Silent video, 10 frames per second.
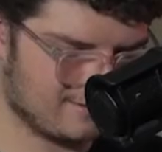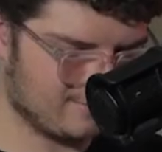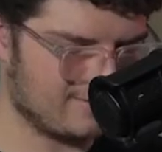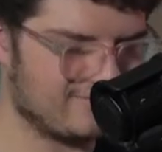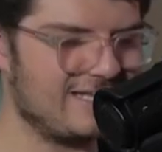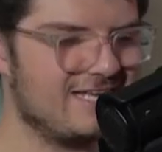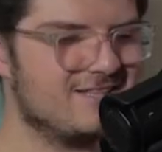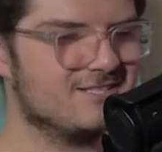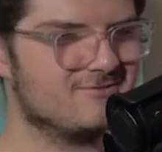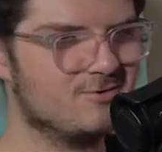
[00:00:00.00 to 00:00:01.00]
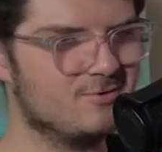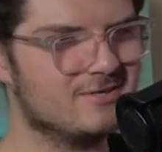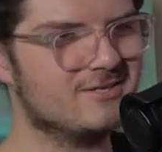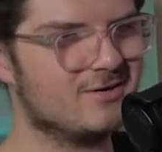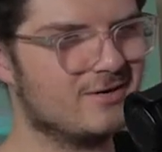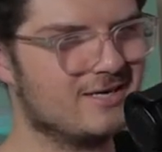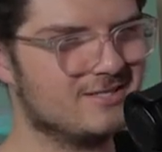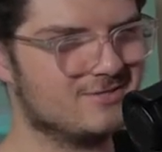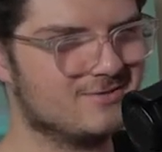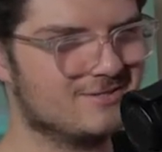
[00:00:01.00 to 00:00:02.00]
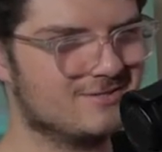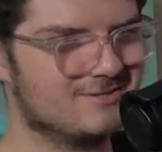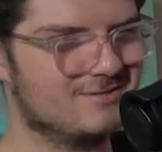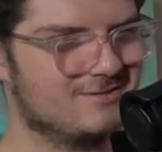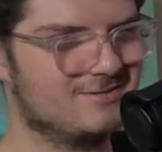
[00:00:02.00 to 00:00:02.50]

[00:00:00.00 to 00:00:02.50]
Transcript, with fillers: Right, what if I eat this food and makes, don't answer it? I